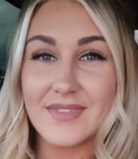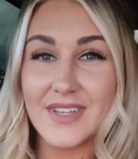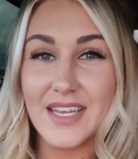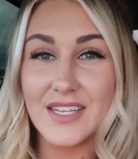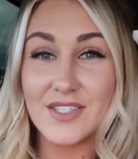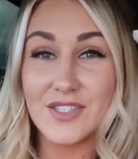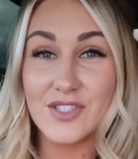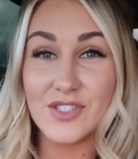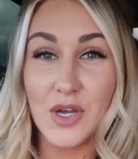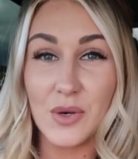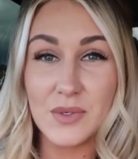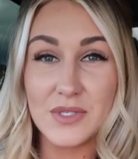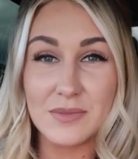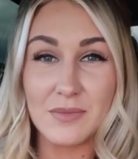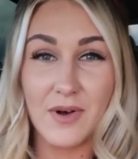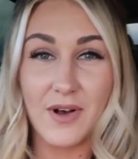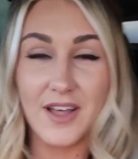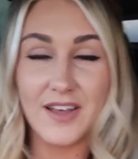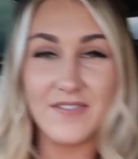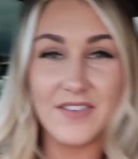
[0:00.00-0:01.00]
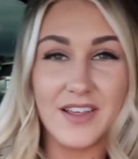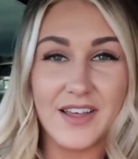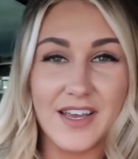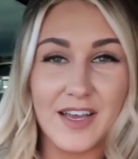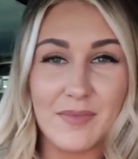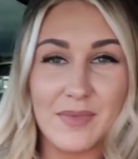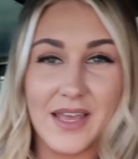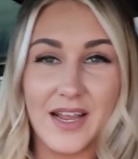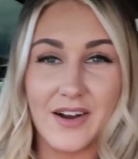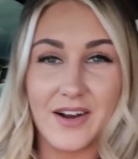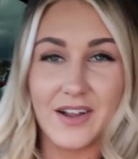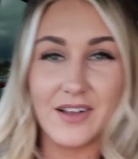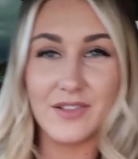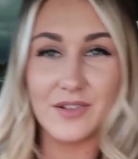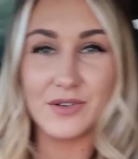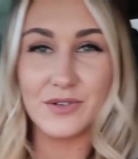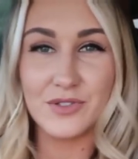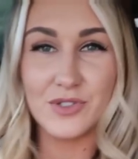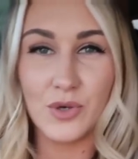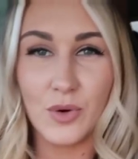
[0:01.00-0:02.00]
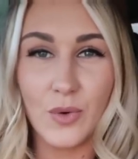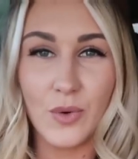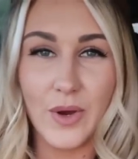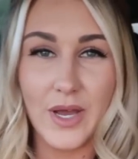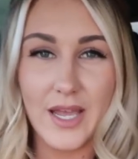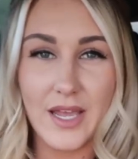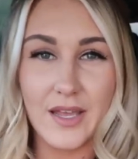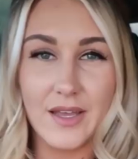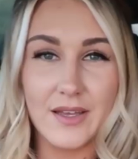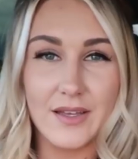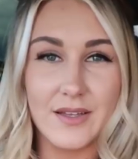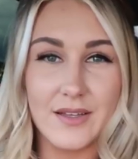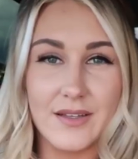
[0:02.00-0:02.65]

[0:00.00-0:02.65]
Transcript: It's so small. I feel like I'm carrying a little toy.